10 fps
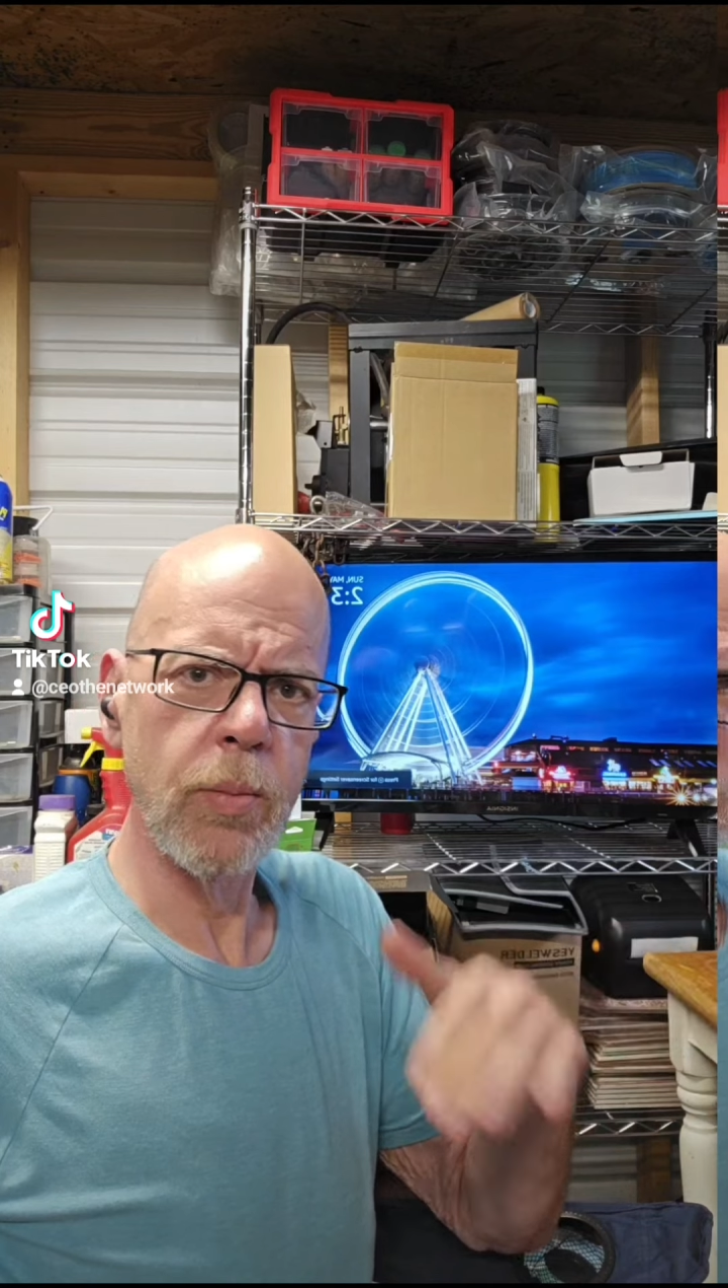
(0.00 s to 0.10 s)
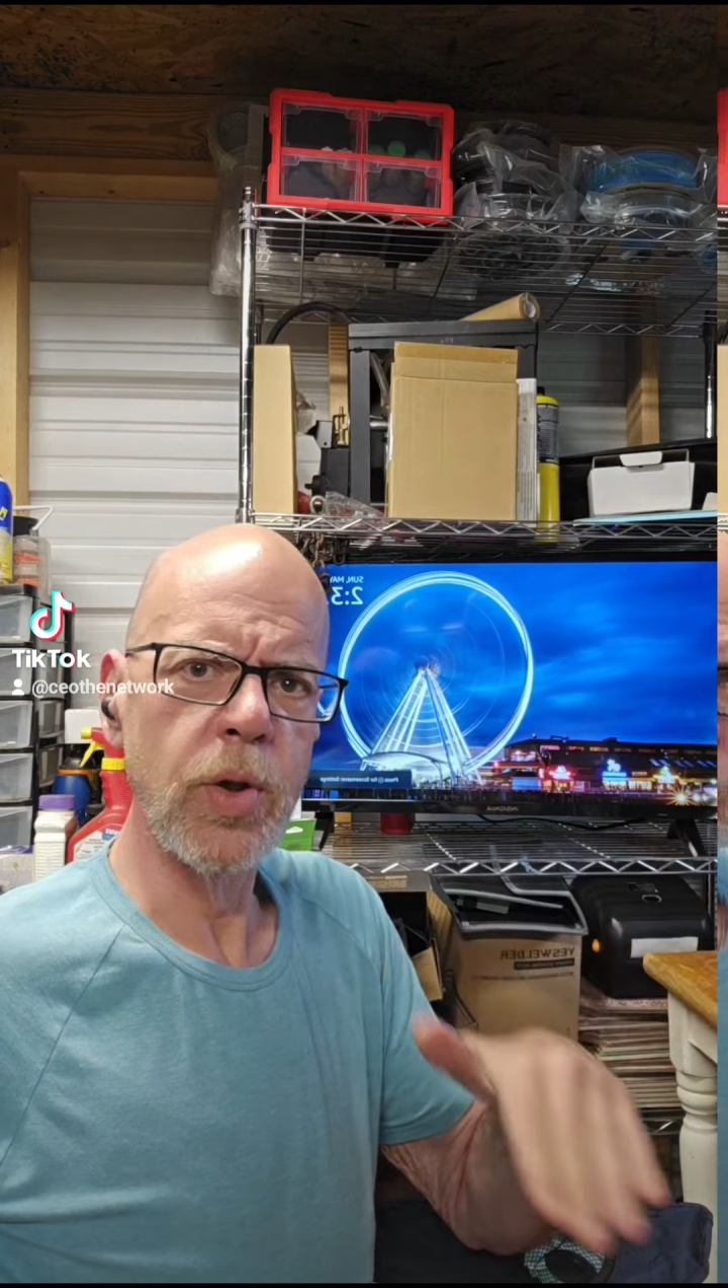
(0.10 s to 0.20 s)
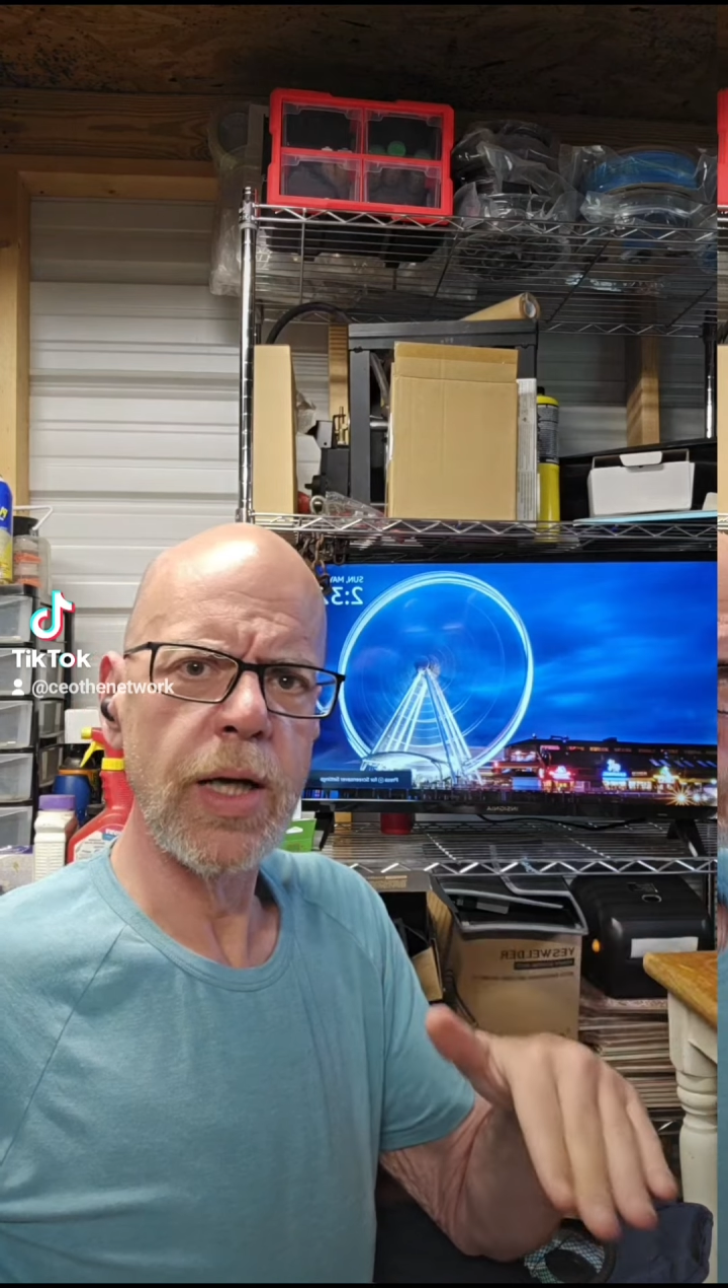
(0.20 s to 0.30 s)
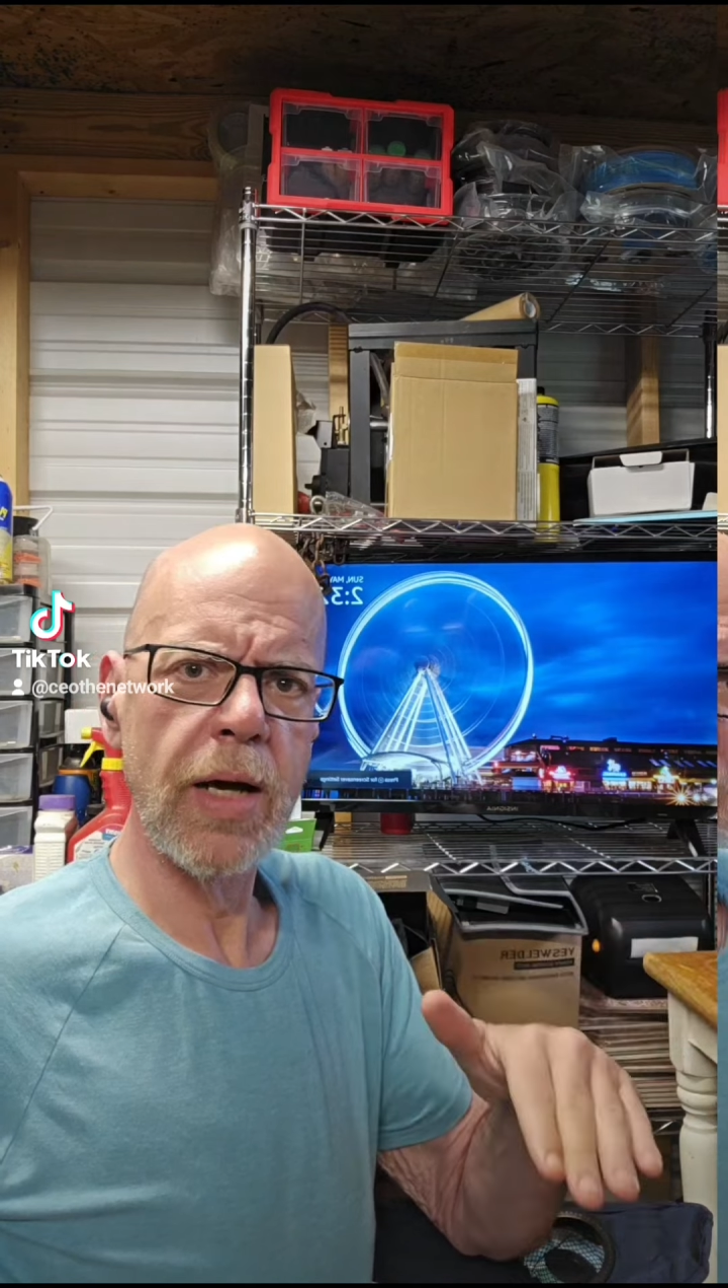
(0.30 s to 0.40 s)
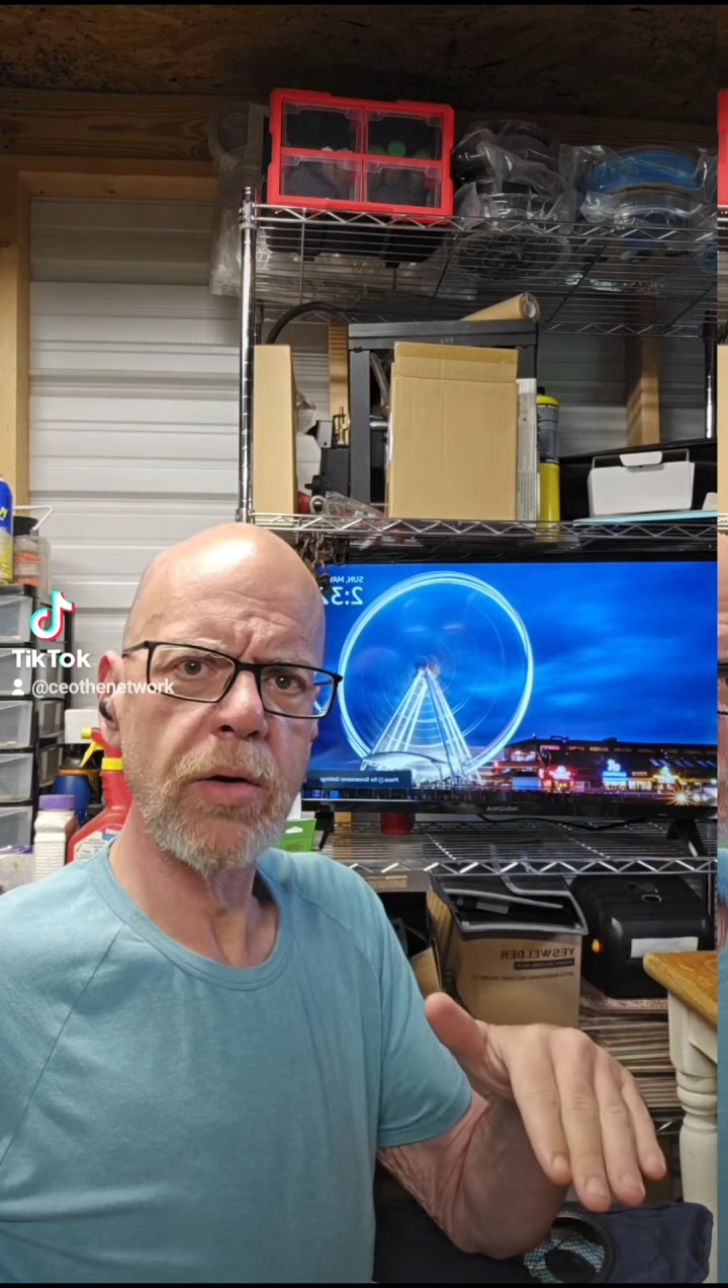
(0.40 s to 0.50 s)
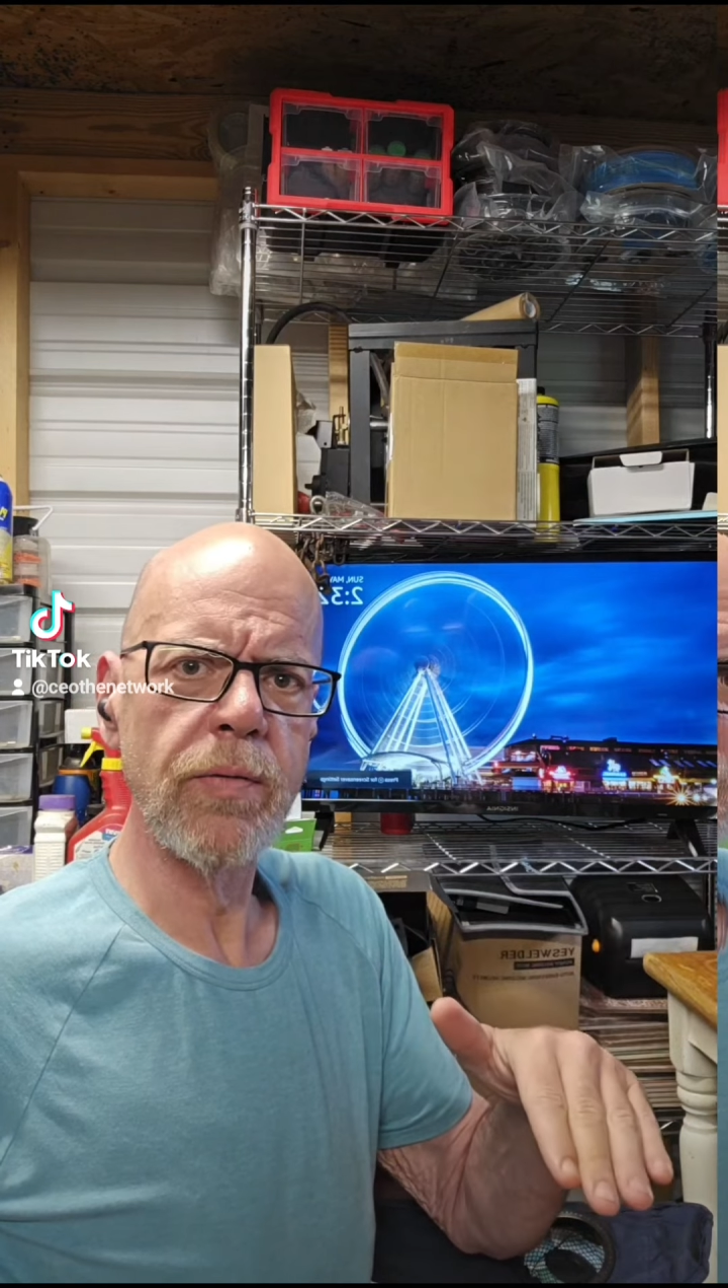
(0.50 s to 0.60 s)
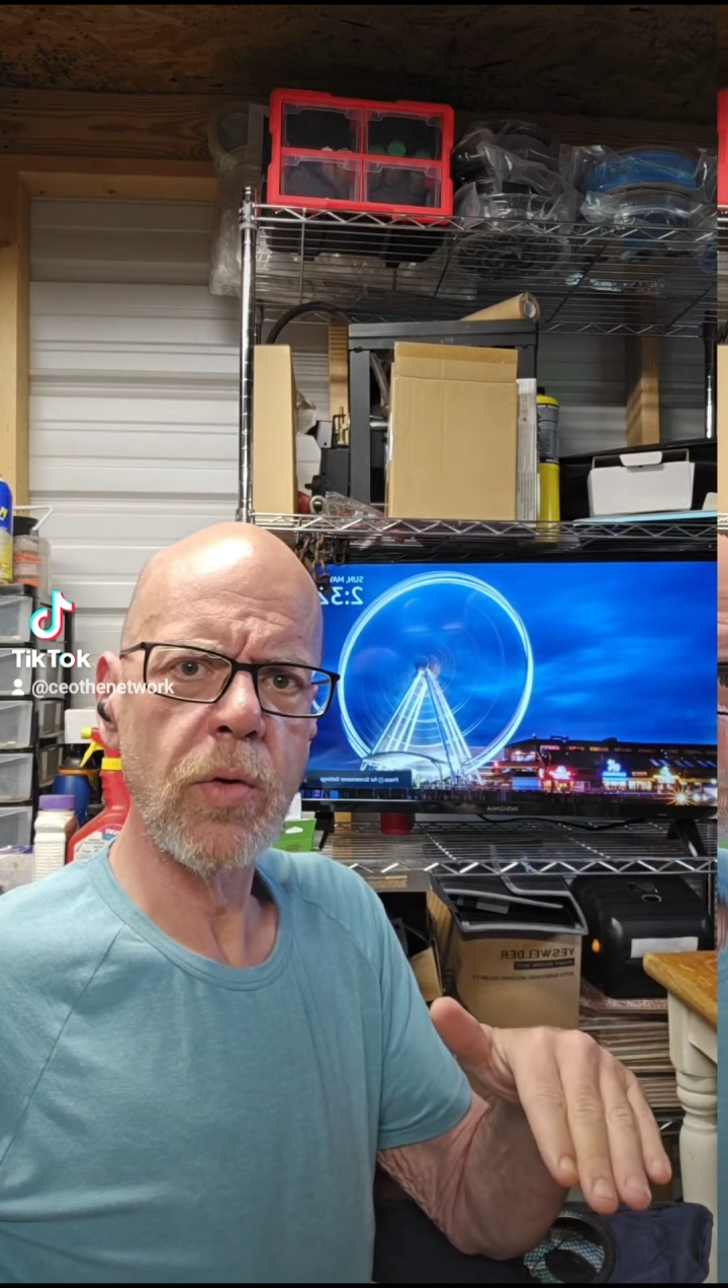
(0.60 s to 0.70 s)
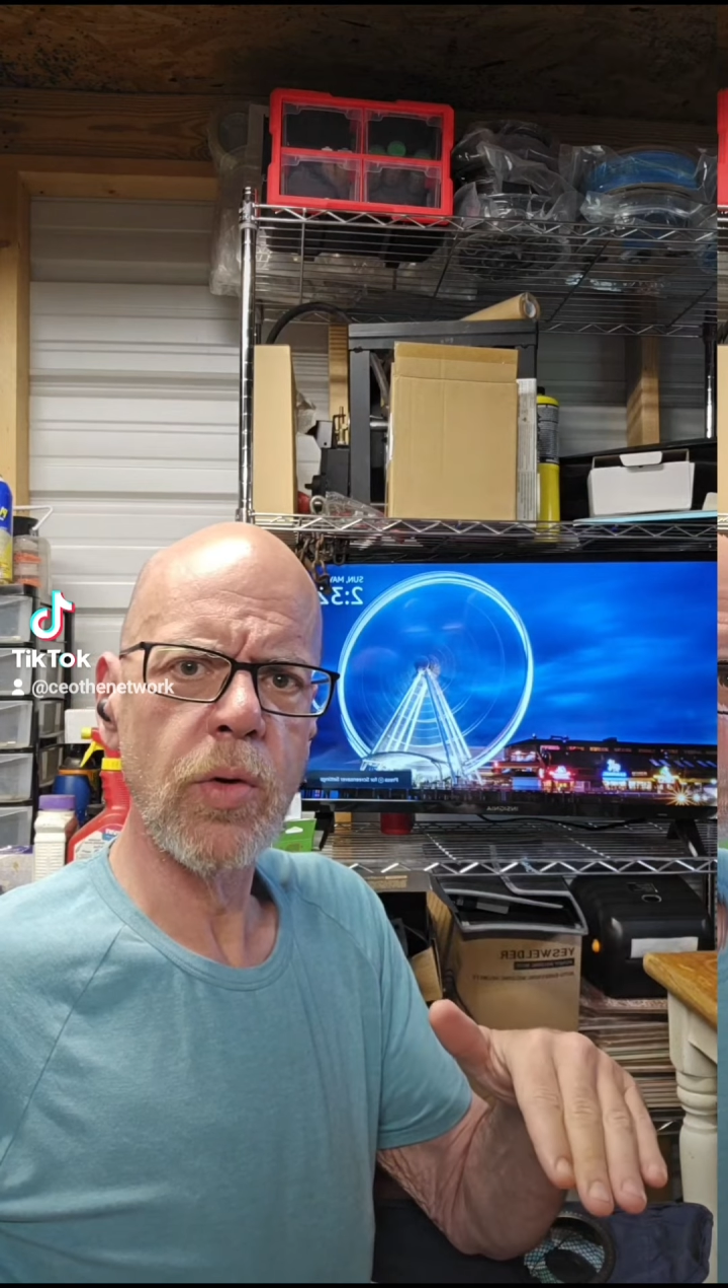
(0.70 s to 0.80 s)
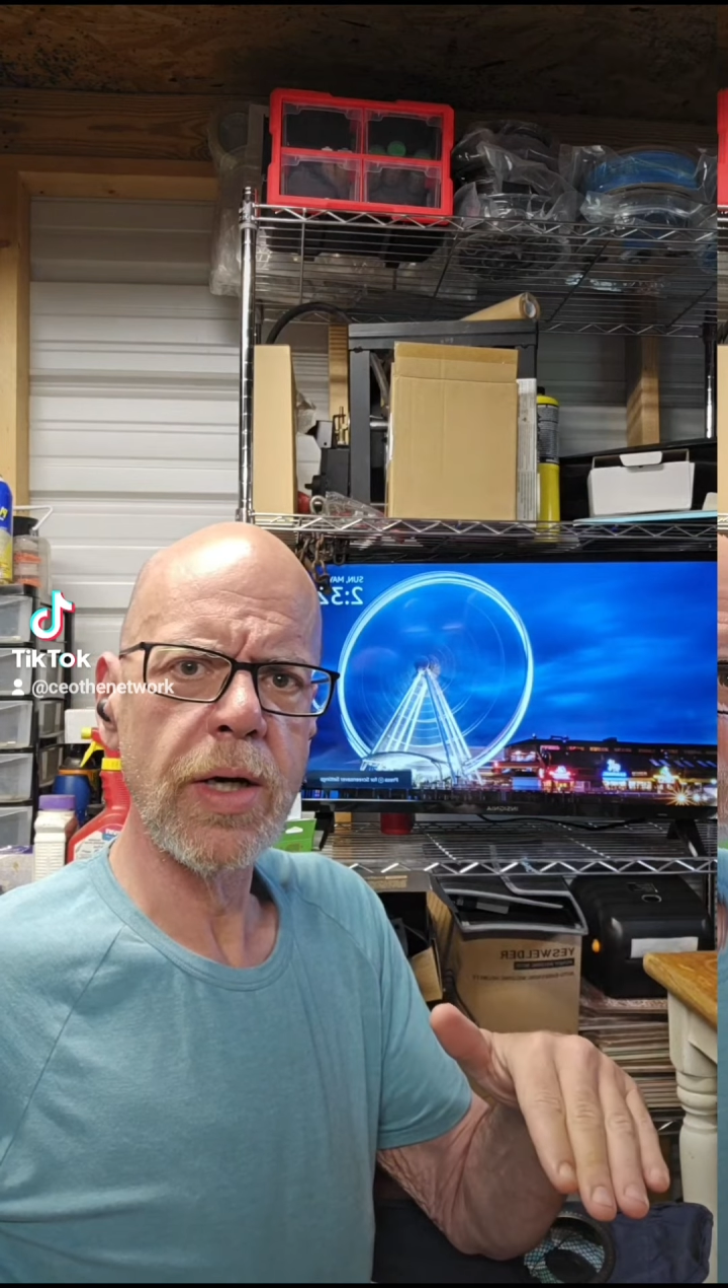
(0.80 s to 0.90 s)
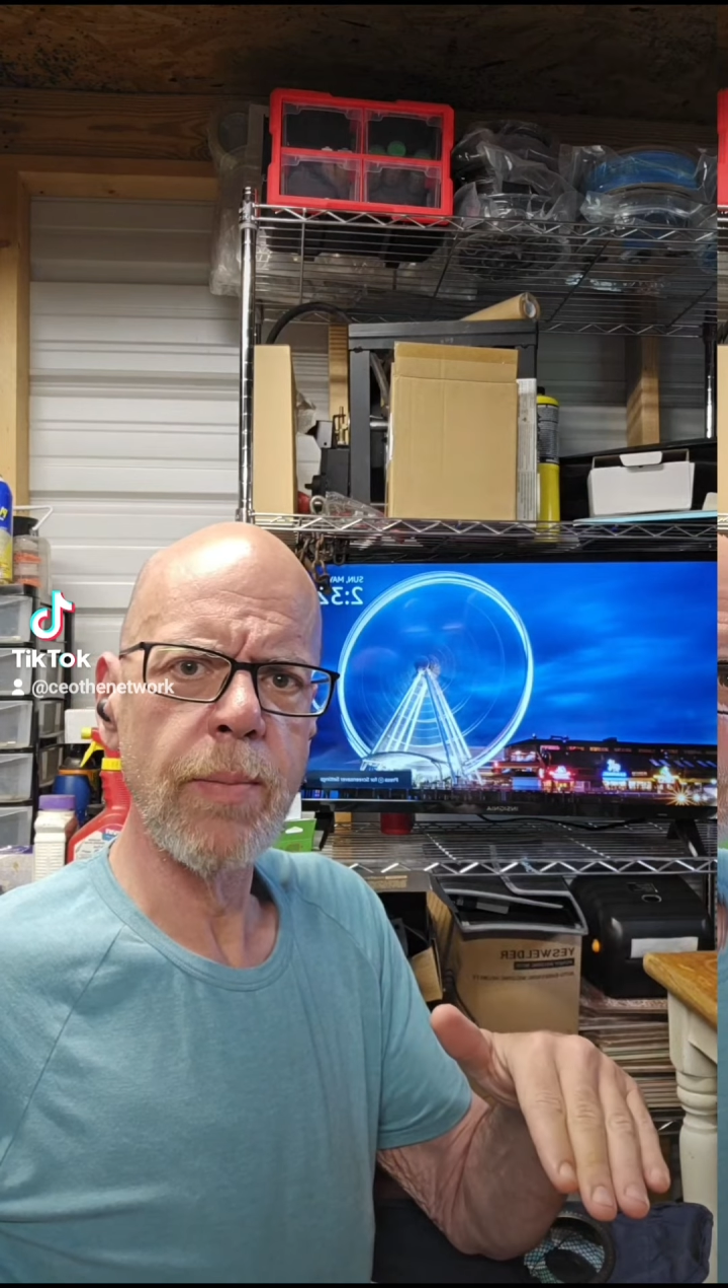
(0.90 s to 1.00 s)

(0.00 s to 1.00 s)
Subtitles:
and put down new flooring